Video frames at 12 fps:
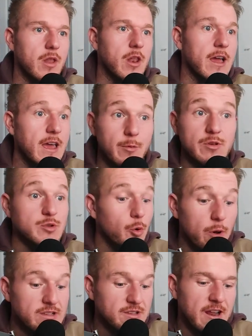Like it was
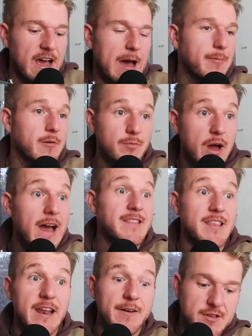always going to happen, but I
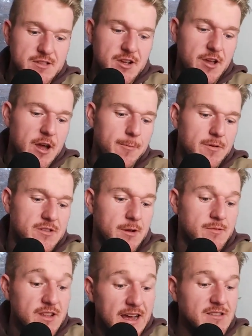did have to suck it up at
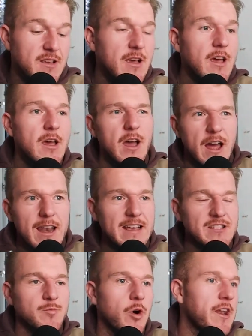times. So that's a
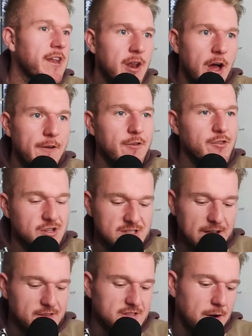lesson one. In life, you just
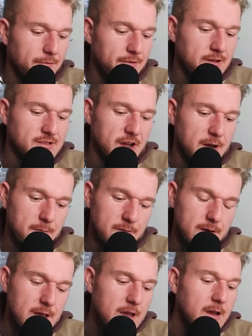have to suck things up.
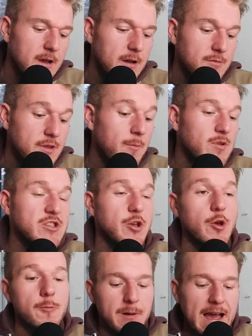Number
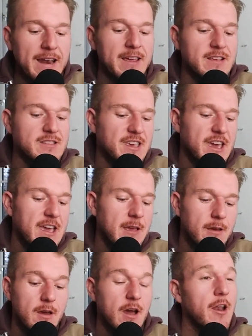two, planning is
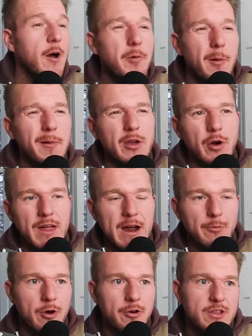key. And I probably got that
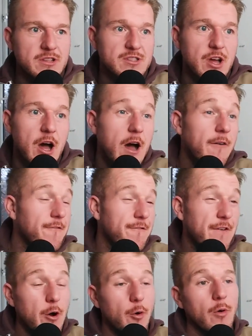wrong at the start. I
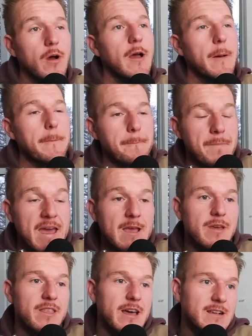feel
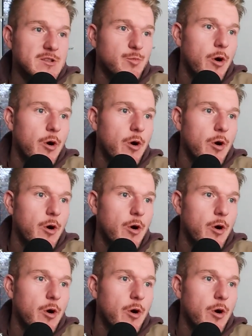maybe that's